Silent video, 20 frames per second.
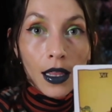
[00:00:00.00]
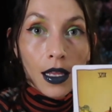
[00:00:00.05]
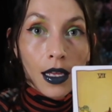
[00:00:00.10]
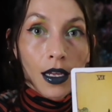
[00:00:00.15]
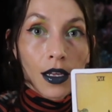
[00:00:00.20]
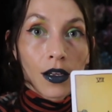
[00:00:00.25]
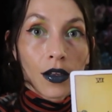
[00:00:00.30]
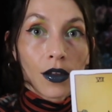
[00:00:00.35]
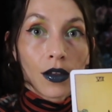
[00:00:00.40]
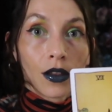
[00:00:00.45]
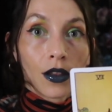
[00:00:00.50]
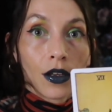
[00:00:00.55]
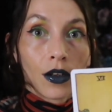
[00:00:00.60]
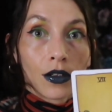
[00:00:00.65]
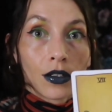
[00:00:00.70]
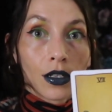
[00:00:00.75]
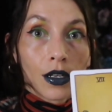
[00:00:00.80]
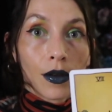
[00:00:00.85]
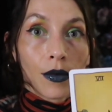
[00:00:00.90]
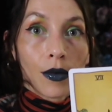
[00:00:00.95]
I think
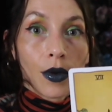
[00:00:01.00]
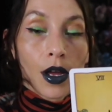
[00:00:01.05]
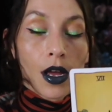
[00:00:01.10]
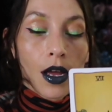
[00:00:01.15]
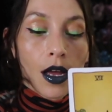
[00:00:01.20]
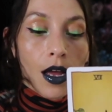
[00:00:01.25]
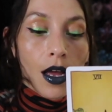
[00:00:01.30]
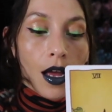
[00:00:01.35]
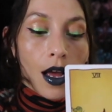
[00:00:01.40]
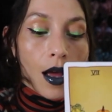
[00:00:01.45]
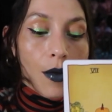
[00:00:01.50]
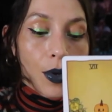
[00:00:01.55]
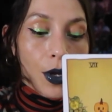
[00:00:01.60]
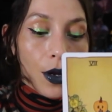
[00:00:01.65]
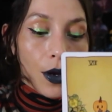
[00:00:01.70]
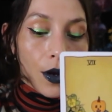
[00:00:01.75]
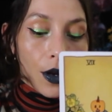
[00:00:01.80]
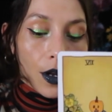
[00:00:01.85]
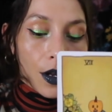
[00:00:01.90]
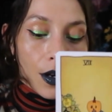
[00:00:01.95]
there's a
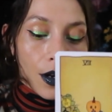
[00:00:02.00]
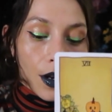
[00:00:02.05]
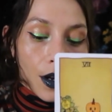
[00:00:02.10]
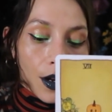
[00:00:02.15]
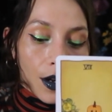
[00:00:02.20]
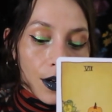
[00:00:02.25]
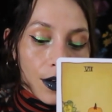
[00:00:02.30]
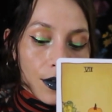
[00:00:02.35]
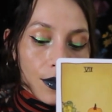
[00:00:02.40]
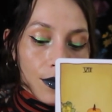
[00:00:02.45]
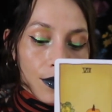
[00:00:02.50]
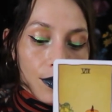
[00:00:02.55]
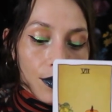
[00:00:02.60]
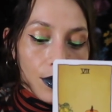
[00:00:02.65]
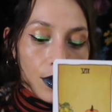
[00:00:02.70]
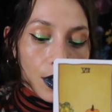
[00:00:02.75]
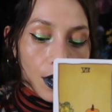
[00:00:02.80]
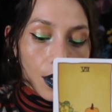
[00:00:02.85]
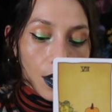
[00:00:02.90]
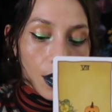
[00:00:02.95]
period of
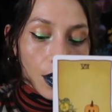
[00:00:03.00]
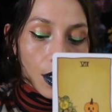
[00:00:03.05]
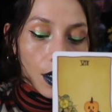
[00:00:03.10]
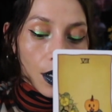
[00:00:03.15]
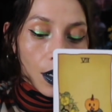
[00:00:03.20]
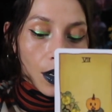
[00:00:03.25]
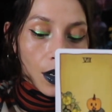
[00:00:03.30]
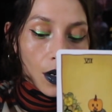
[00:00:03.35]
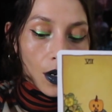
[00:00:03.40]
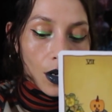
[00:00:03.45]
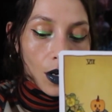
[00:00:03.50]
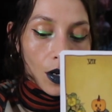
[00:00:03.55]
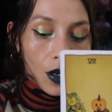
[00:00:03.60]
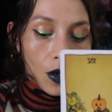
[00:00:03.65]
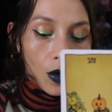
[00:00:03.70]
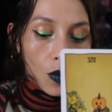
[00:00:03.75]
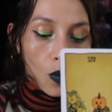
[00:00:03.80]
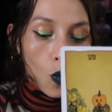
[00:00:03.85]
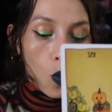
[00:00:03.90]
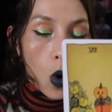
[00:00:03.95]

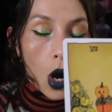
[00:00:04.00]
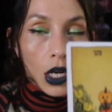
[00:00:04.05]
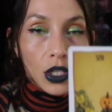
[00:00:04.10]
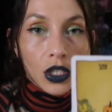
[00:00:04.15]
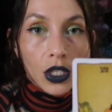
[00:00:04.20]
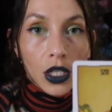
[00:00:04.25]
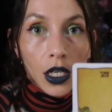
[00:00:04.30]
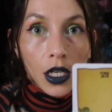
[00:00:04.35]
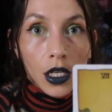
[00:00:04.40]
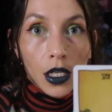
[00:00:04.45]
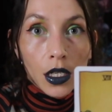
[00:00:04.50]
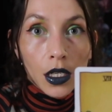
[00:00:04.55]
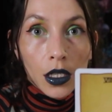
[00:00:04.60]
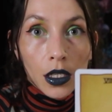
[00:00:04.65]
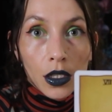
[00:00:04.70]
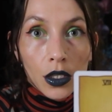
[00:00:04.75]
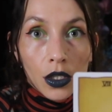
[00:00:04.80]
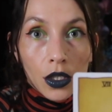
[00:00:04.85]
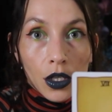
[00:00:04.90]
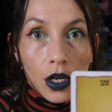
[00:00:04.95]

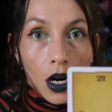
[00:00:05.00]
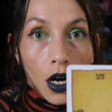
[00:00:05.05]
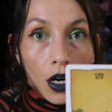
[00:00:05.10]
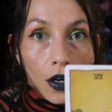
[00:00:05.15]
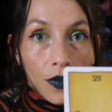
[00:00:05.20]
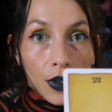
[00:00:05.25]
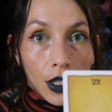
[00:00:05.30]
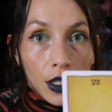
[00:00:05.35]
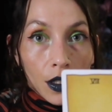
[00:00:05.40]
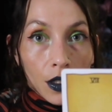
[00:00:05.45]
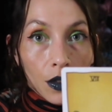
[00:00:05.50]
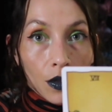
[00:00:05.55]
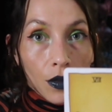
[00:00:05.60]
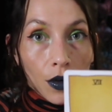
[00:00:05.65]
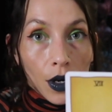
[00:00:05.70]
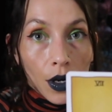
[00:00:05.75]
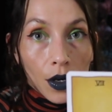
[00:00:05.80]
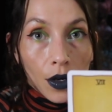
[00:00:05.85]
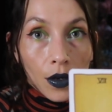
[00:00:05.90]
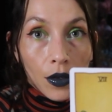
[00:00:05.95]
watching your harvest
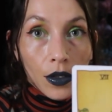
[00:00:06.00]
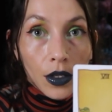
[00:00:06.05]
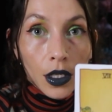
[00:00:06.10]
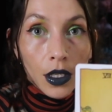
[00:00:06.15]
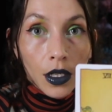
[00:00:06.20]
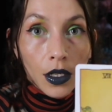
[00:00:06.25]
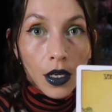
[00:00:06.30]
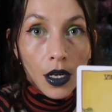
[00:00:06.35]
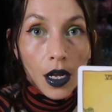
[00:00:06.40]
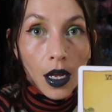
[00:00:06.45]
grow.